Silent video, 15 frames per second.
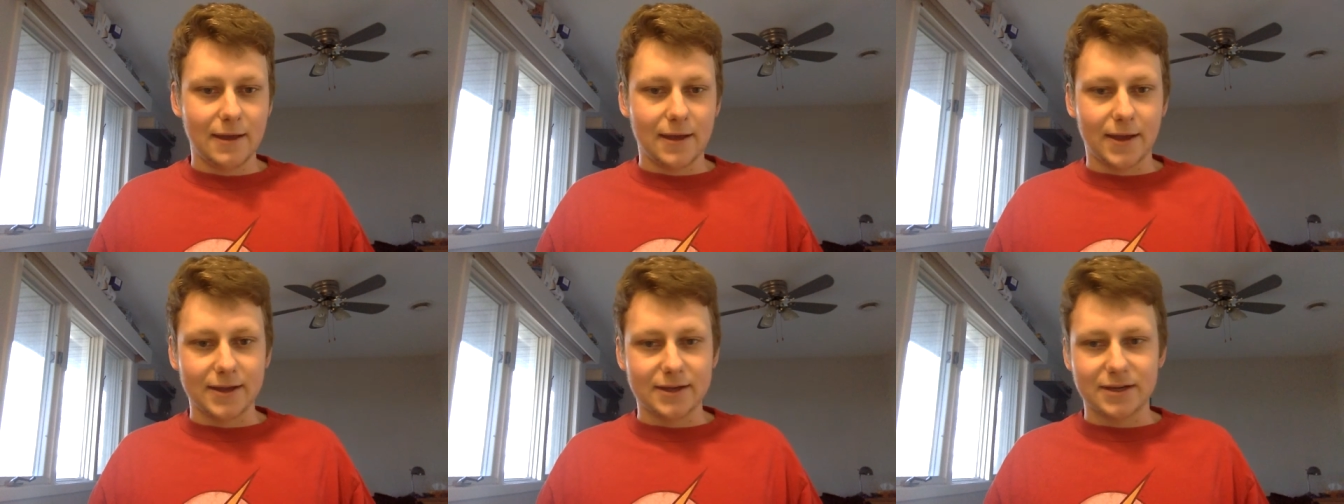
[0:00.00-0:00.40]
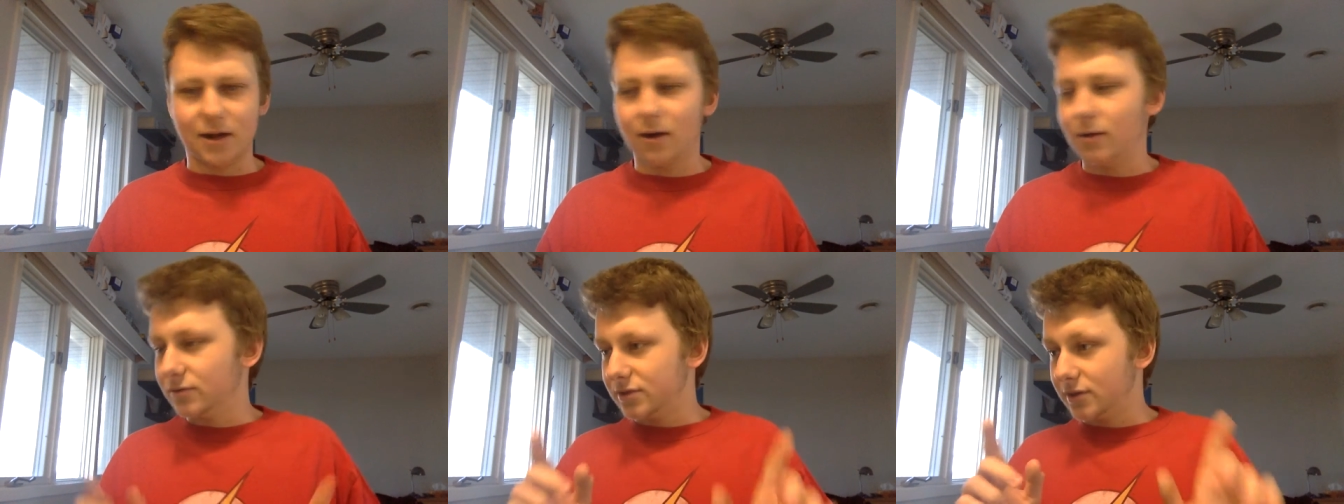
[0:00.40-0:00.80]
And
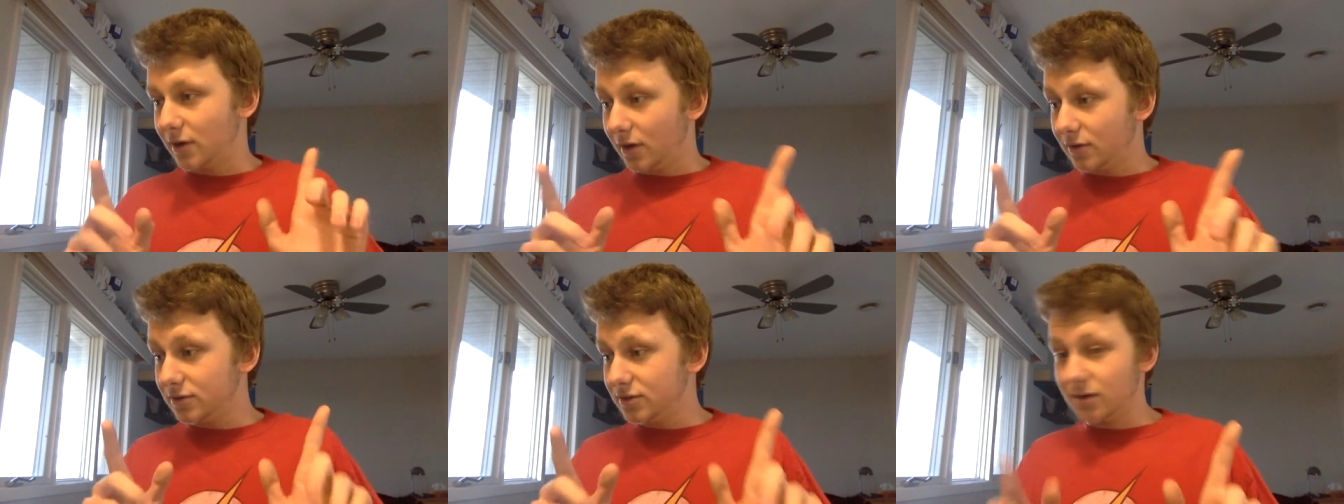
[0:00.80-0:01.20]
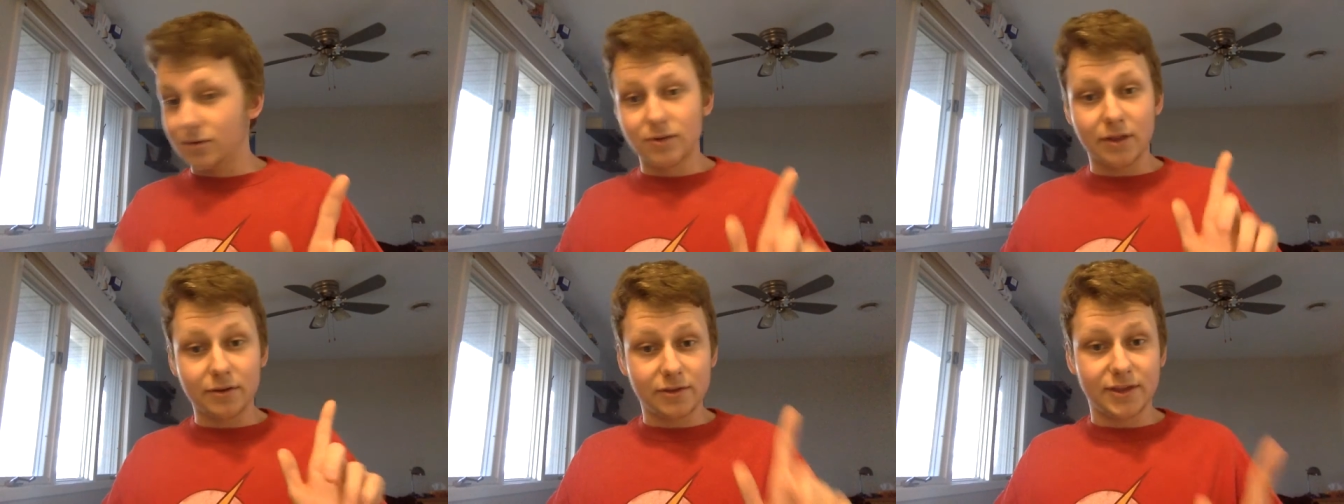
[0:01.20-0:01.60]
also, also
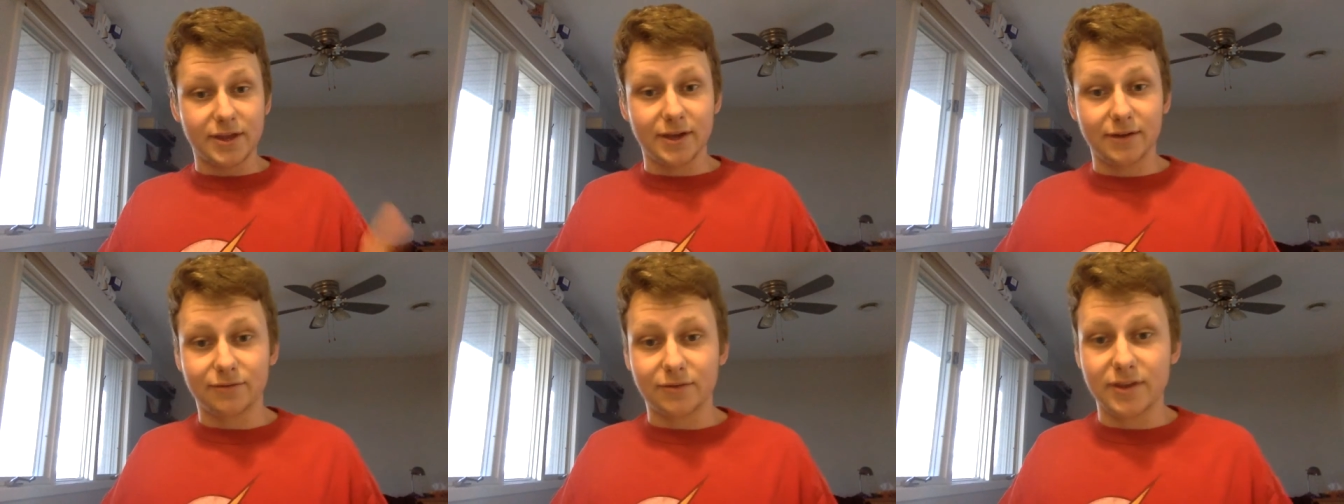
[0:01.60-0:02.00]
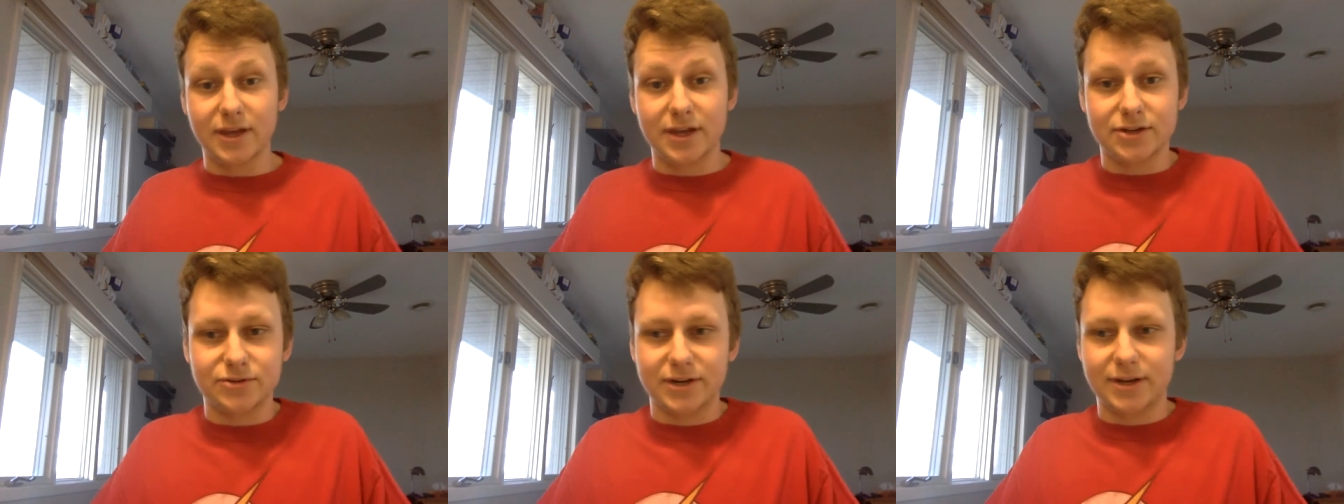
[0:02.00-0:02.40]
another thing for the
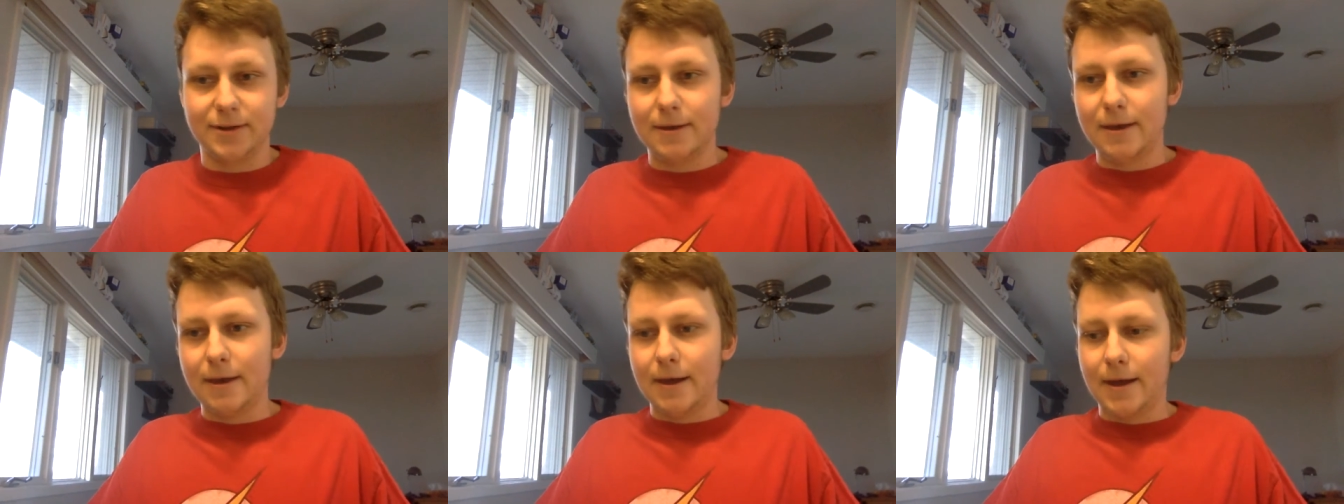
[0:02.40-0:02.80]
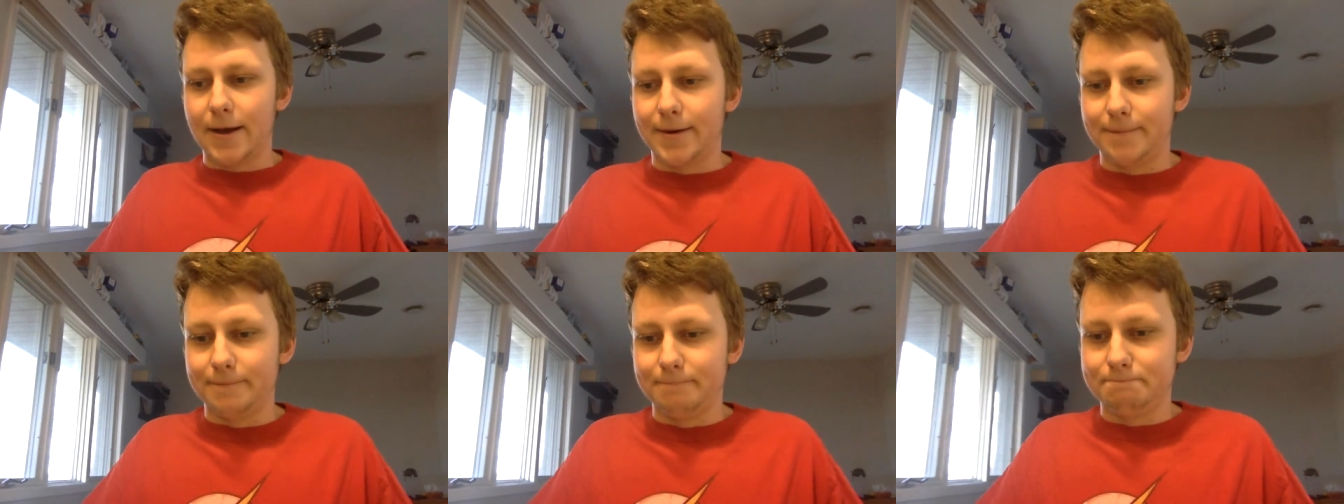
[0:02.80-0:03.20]
entry,
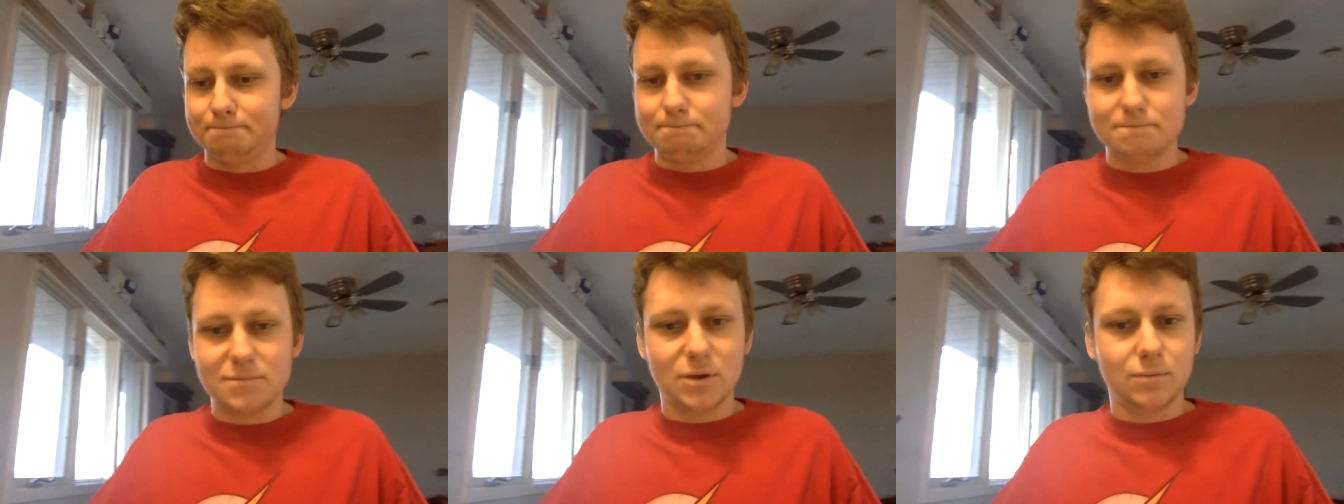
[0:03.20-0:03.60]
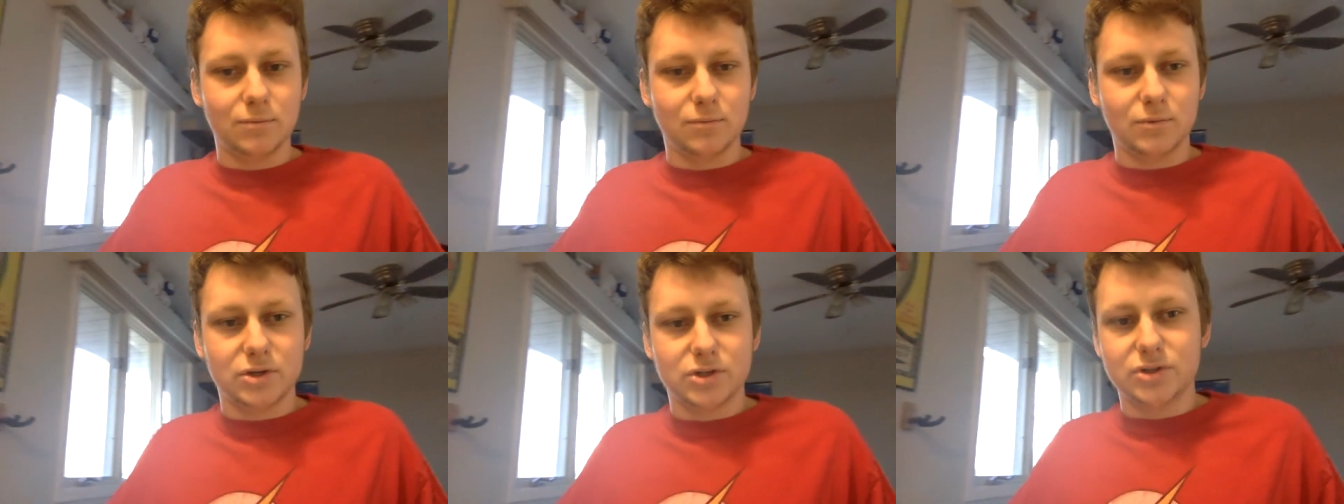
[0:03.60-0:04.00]
um,
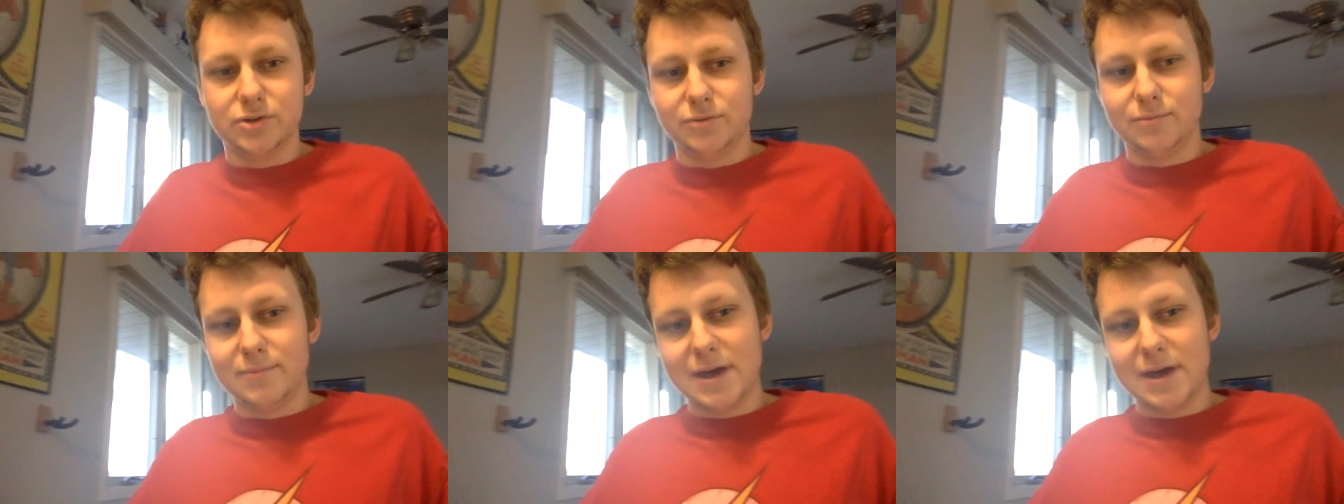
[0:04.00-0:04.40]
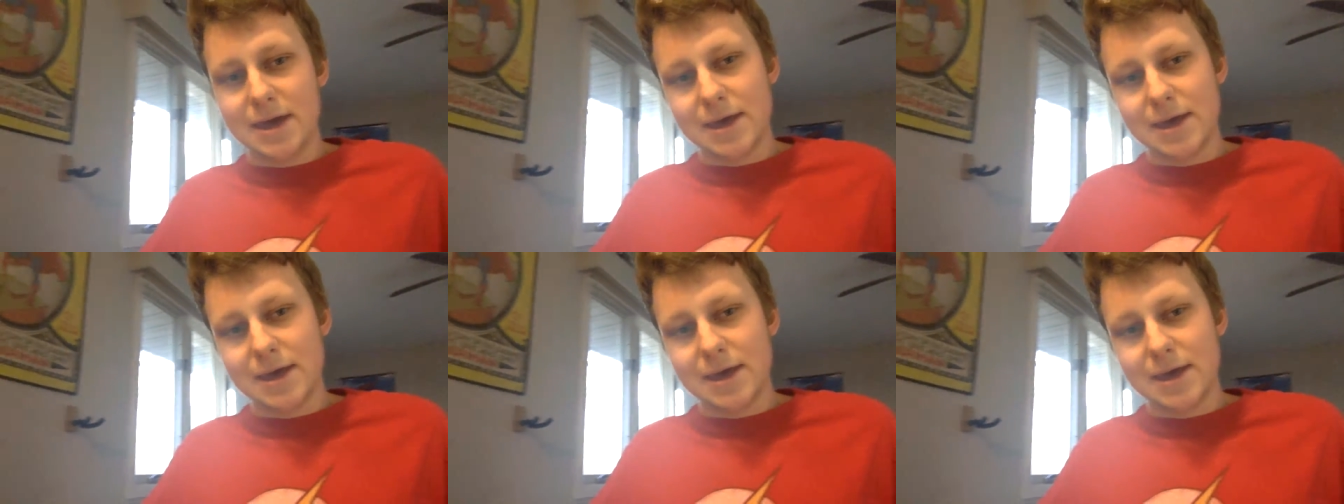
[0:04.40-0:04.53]
which you may,